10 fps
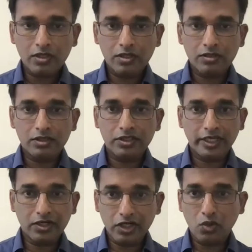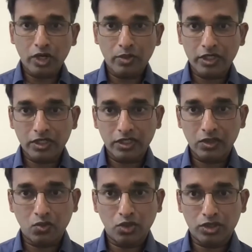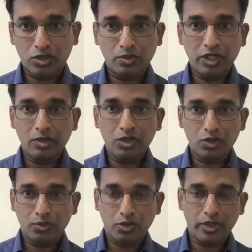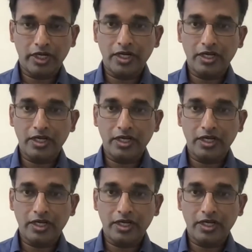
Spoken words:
The second requirement here was to be able to provide